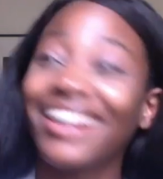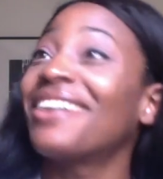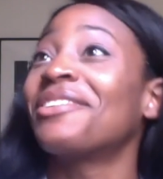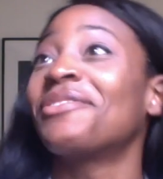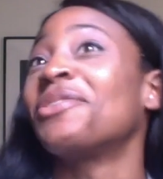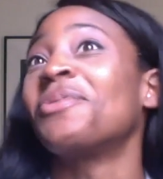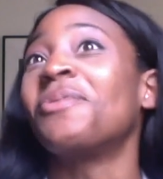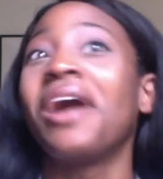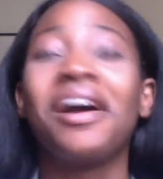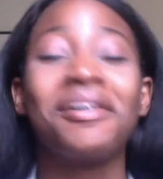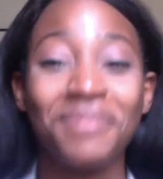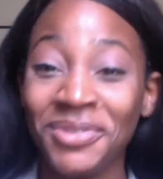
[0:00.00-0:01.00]
don't even know
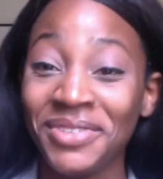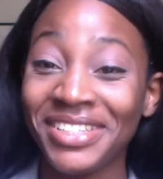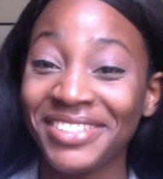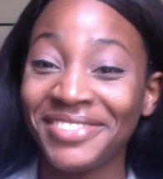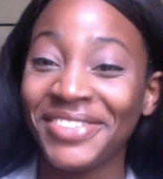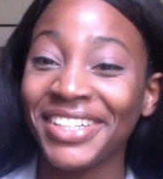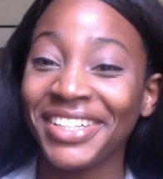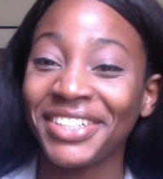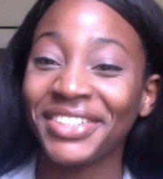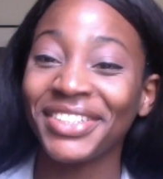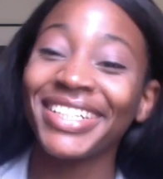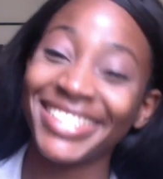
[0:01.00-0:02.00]
why I'm doing this
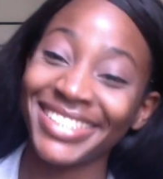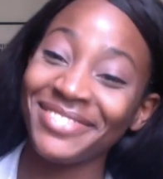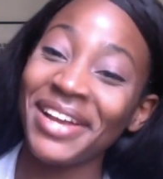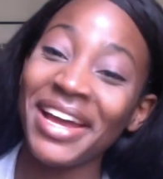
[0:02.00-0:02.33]
video. Listen,